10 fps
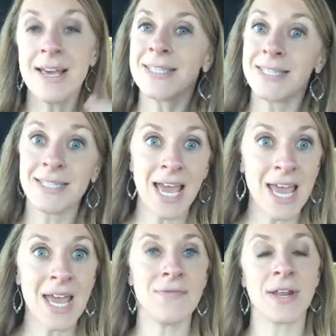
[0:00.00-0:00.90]

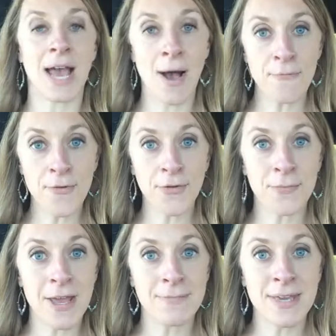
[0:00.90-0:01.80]
safe and helpful for
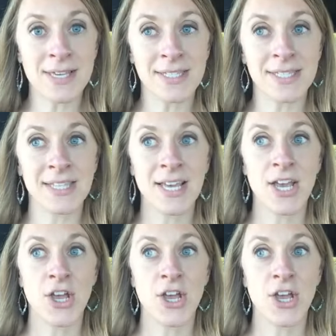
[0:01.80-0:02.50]
babies,